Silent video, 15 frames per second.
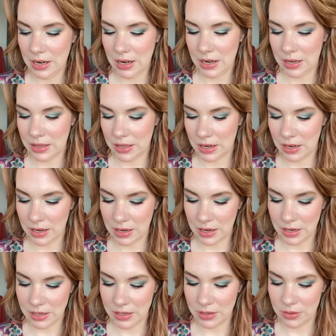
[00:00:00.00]
And then I
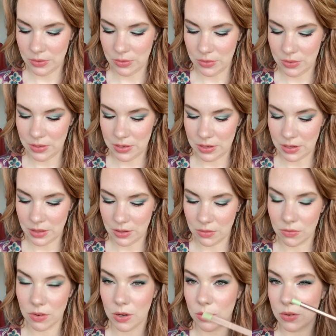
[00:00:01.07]
used the
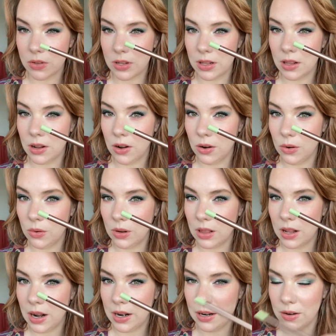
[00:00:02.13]
Rose Glow
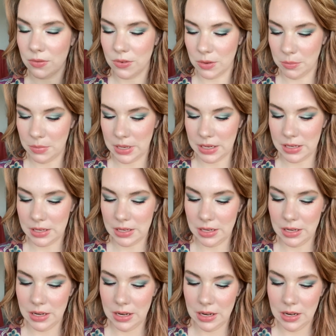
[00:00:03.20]
liner from
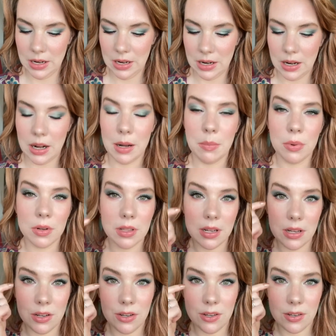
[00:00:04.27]
Pixi. I put
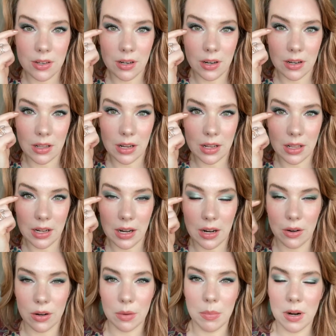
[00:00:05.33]
this just on like the
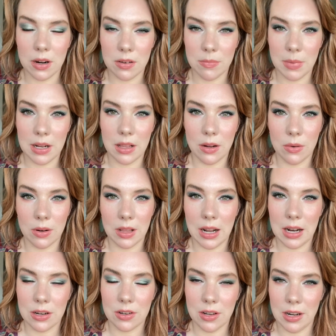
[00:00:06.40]
outer part of my lower
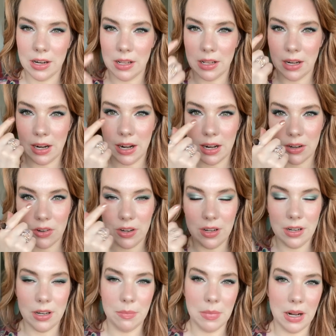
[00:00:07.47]
lash line and then I actually
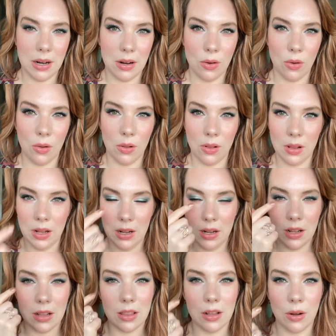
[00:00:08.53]
did my whole
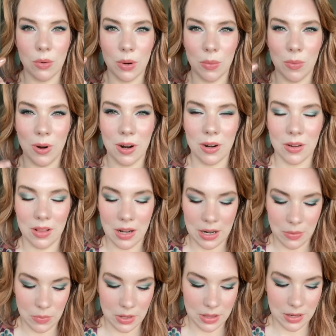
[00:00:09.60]
lower
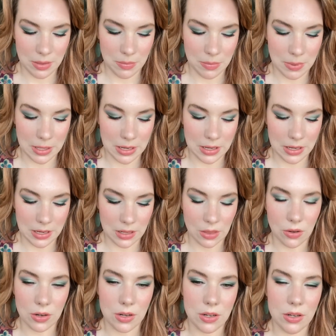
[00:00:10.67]
waterline with it, but it
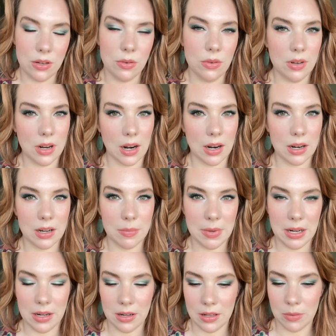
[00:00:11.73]
looked too dark to
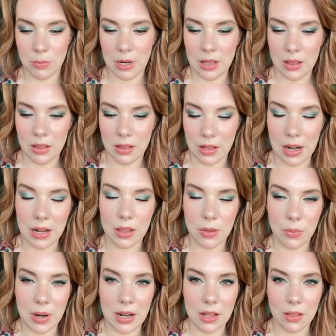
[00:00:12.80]
me. I didn't like the
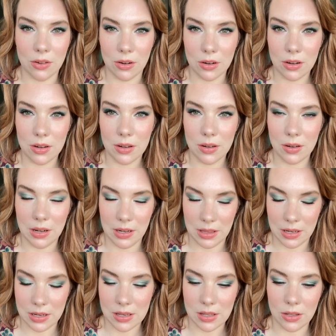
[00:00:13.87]
way it looked in
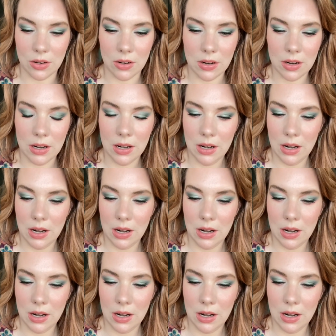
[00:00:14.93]
this look.